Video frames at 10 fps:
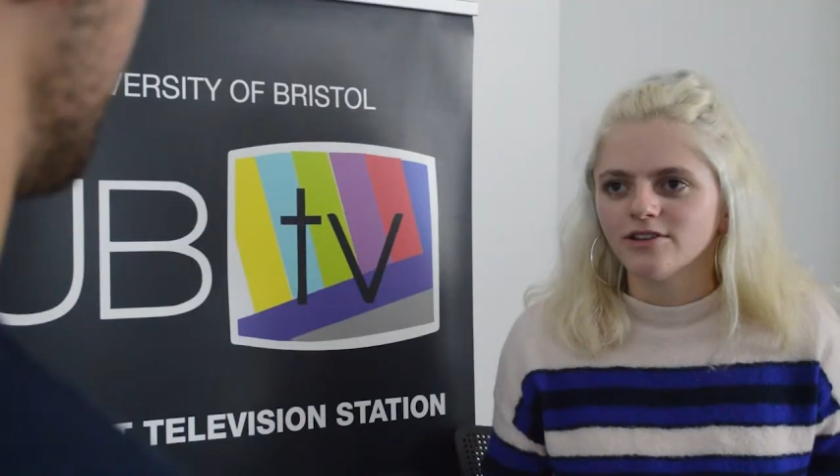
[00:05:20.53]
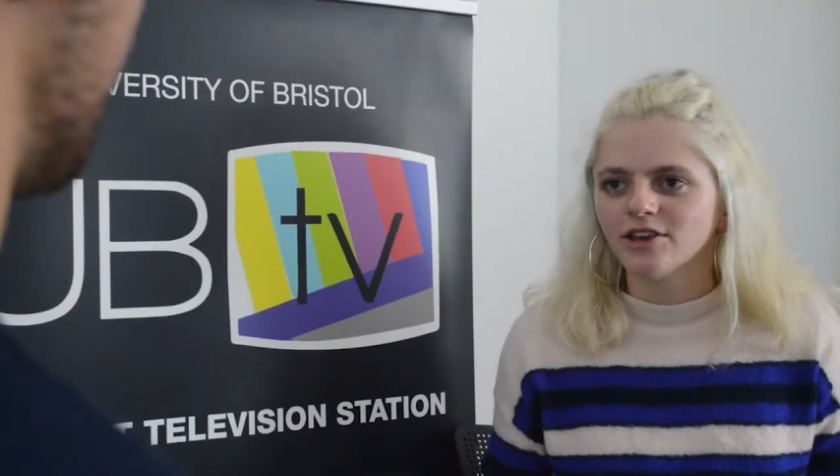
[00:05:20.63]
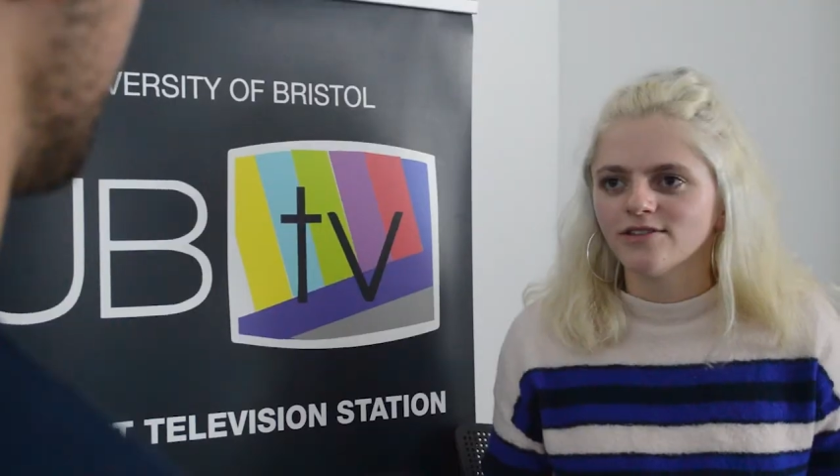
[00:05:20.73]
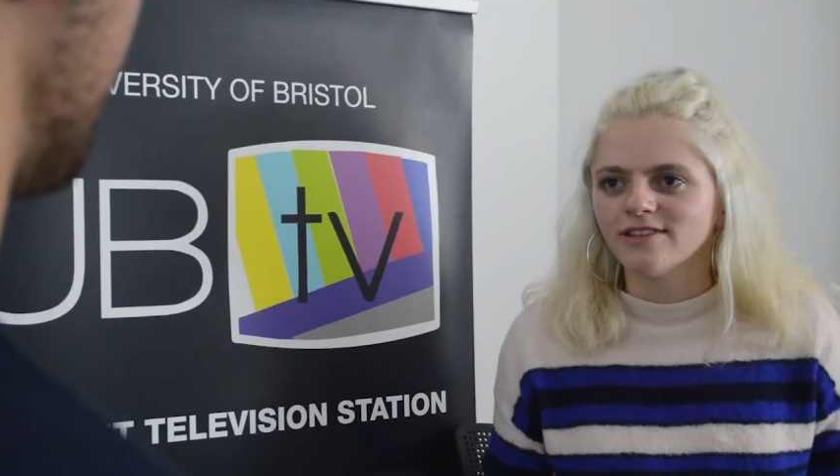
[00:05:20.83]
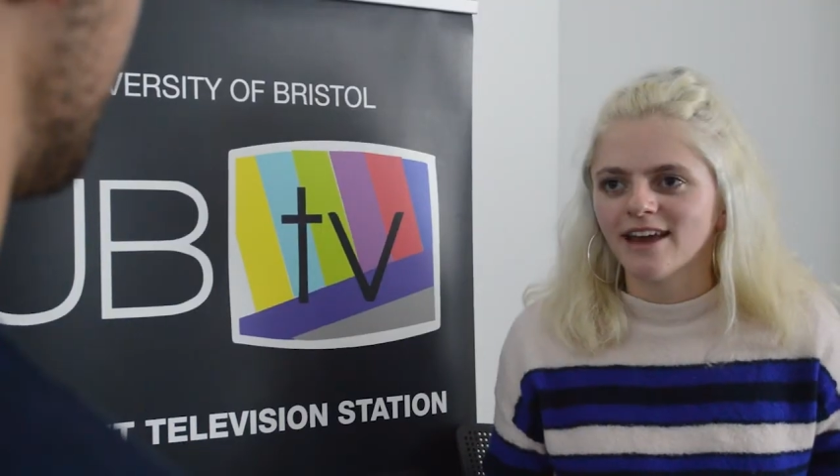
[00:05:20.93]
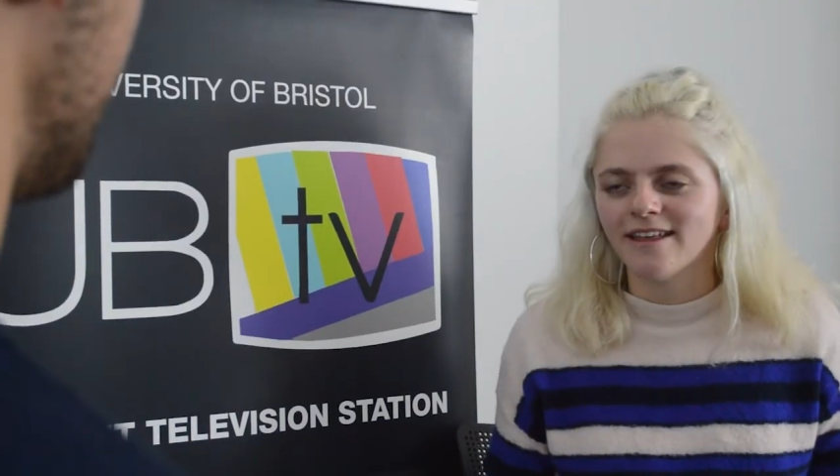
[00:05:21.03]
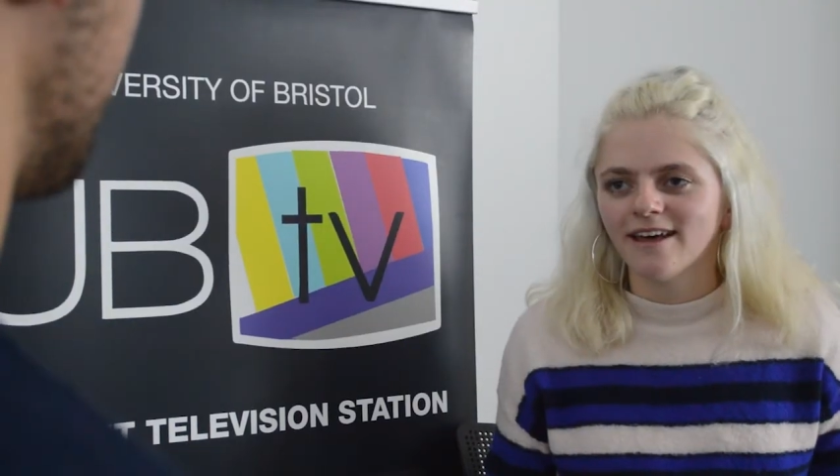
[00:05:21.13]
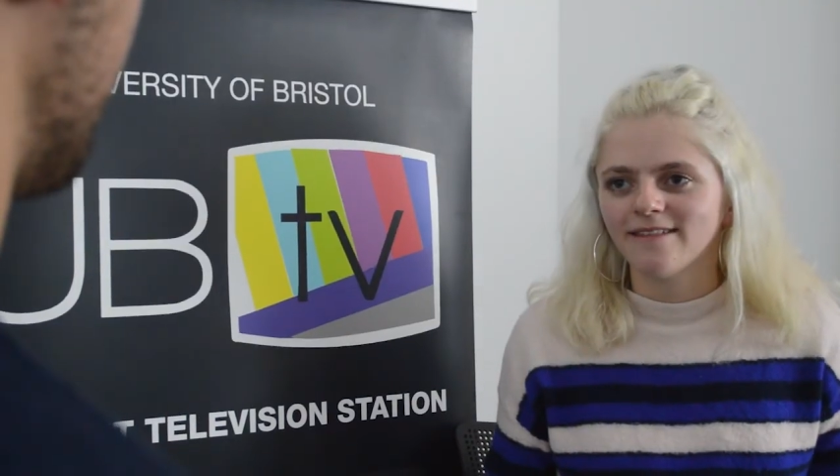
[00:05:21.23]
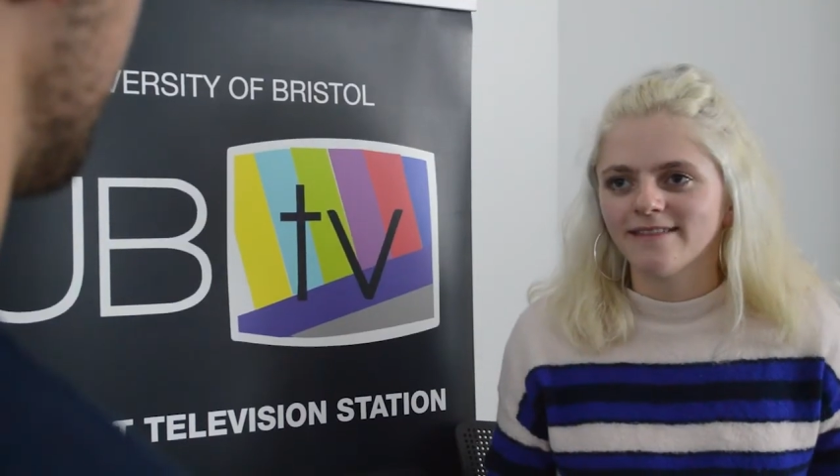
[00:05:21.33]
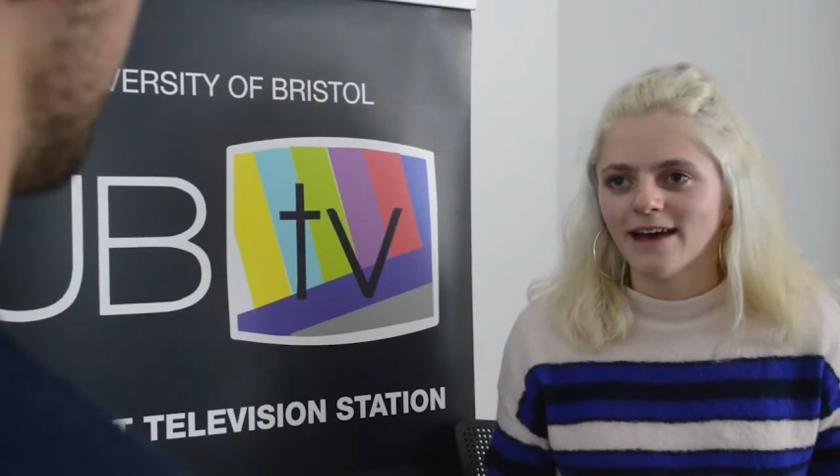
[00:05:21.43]
So you say
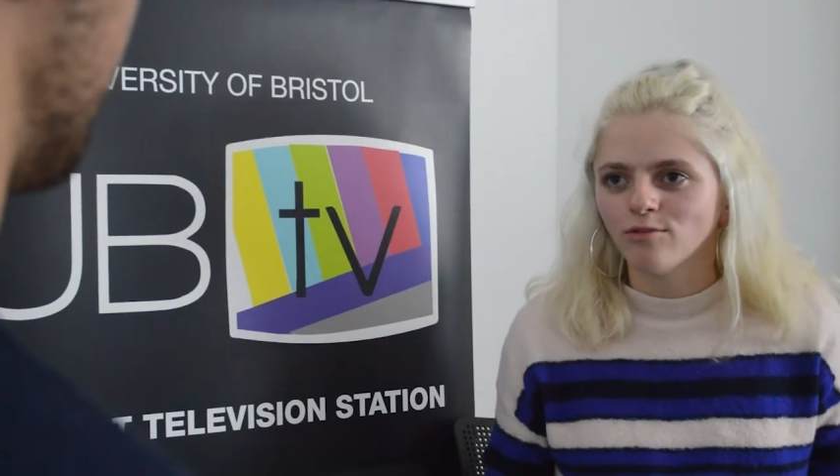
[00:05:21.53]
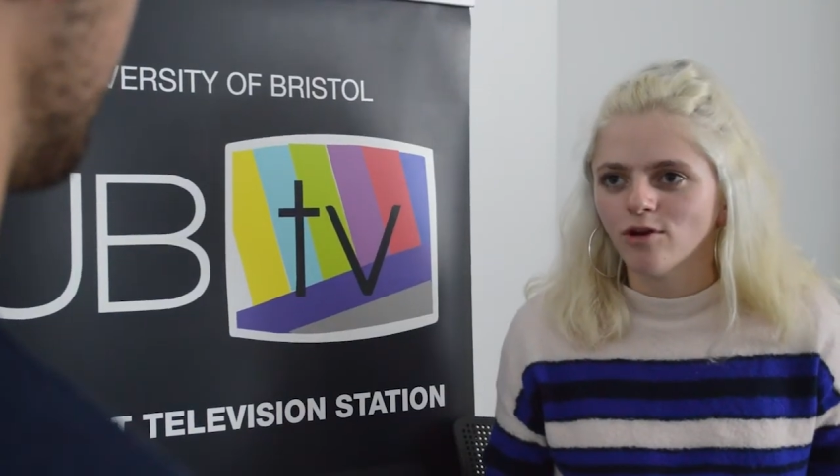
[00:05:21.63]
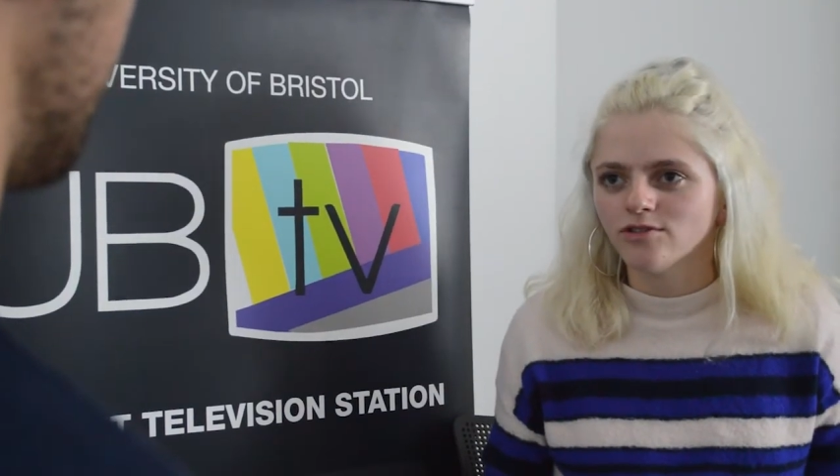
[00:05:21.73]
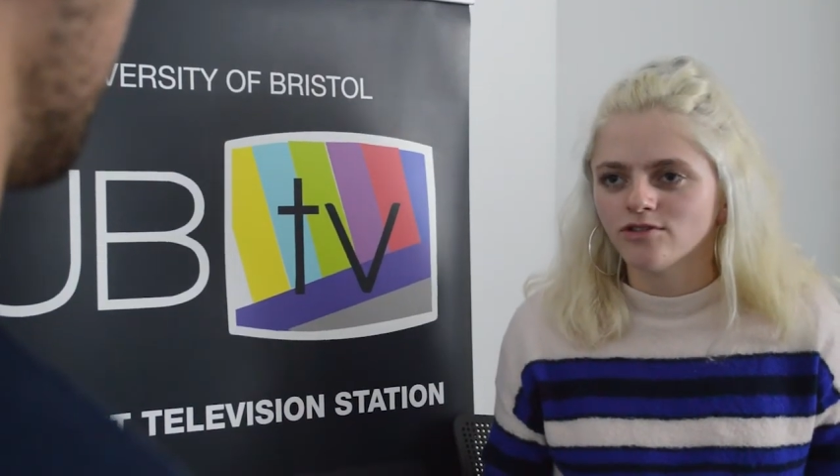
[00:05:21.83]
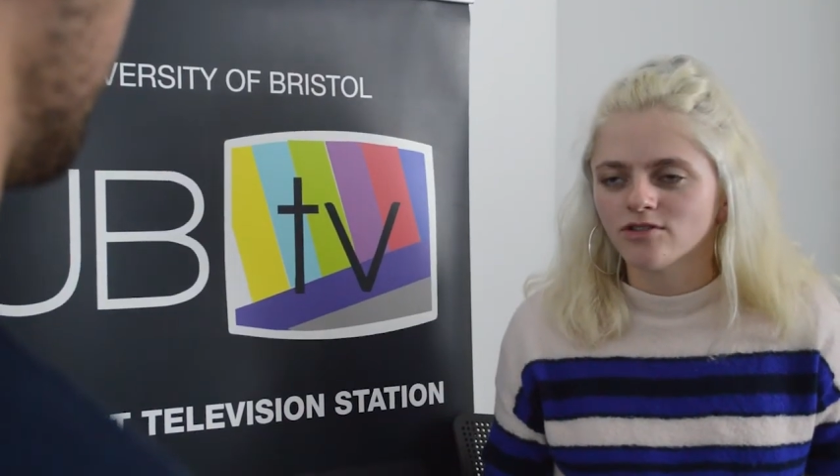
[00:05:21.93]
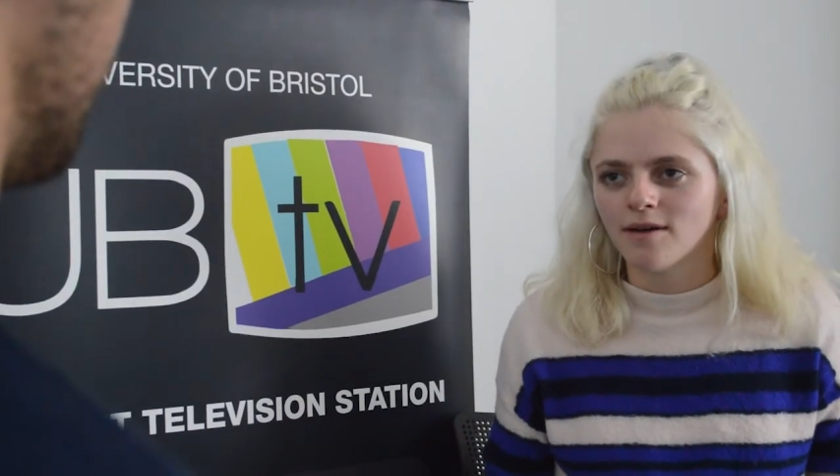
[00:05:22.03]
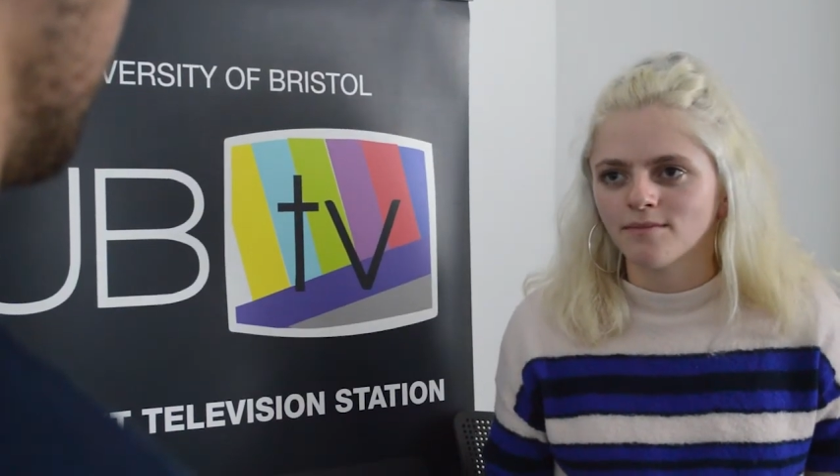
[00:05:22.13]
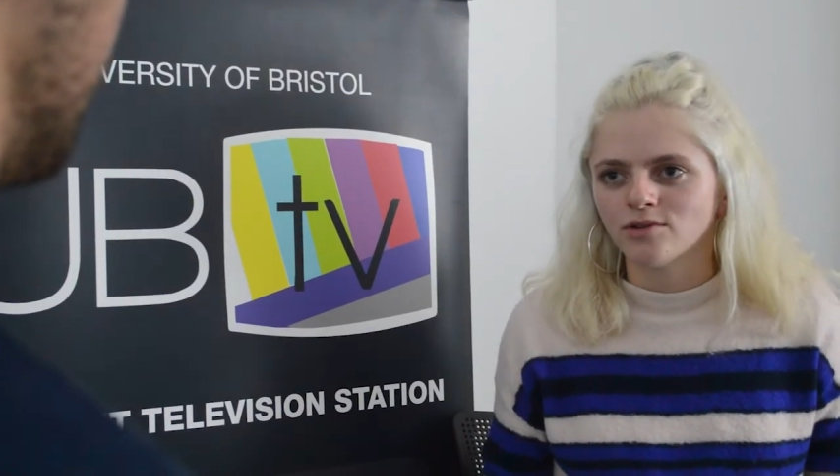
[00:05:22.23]
that there was some